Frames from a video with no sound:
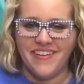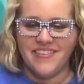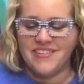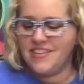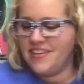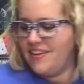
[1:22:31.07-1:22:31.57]

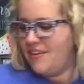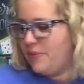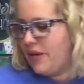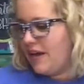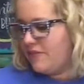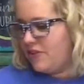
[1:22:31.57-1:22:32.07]
See, we
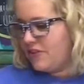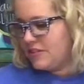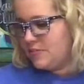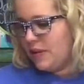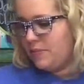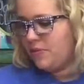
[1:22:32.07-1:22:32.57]
have all these
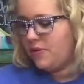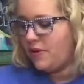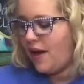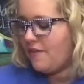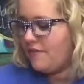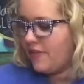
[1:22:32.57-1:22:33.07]
people who
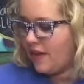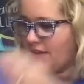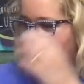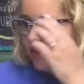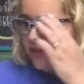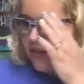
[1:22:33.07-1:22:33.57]
I,
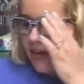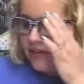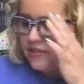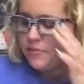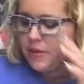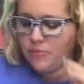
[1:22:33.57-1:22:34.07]
that there's
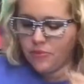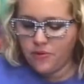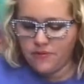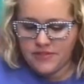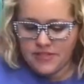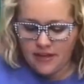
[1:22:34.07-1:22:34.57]
countless people who
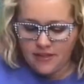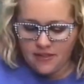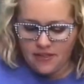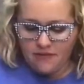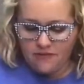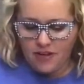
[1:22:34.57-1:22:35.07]
have said that
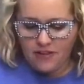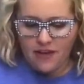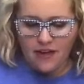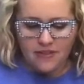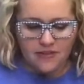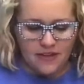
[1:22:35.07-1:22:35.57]
they've done
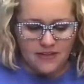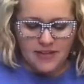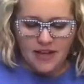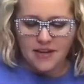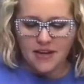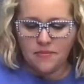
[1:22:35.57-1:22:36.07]
that, that they
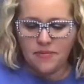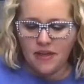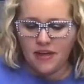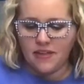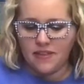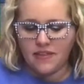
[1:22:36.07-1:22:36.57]
signed up
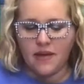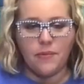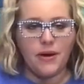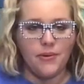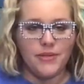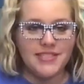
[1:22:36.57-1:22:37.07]
thinking that they would
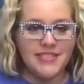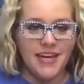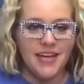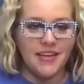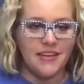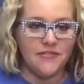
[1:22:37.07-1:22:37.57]
only
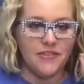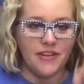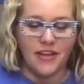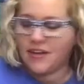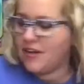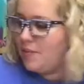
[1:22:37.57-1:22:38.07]
stay in for
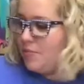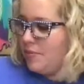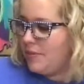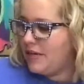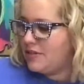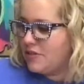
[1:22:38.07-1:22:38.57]
like a couple of
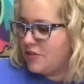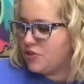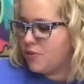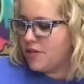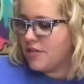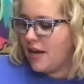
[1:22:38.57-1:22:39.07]
months or a
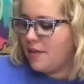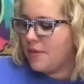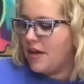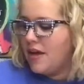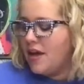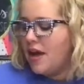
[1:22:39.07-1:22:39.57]
short time,
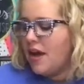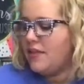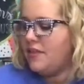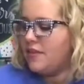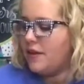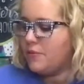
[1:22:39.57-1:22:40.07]
and
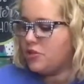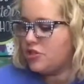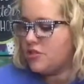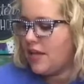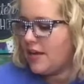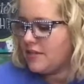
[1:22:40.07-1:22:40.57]
then they were
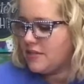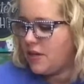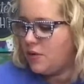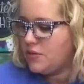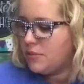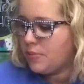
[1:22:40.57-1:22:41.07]
just like
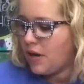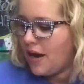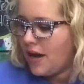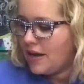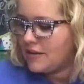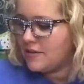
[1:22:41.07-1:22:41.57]
so
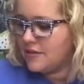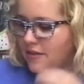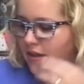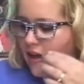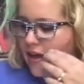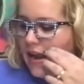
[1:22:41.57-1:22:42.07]
surprised
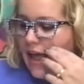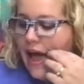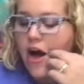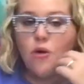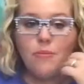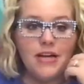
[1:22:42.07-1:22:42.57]
at
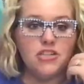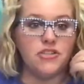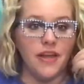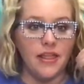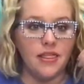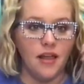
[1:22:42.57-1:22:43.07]
how much
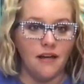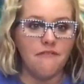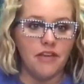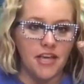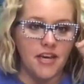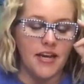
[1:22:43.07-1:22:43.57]
they love
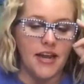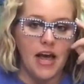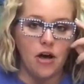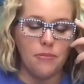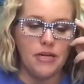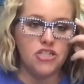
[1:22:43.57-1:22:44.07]
it and how
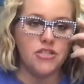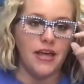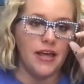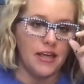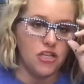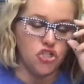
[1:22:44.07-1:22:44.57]
much they
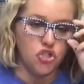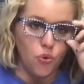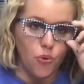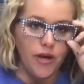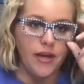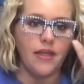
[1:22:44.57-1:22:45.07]

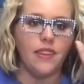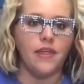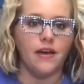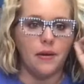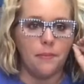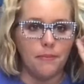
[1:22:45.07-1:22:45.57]
enjoy the
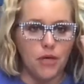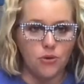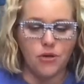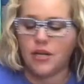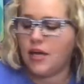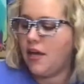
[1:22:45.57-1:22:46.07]

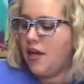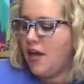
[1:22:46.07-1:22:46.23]
community.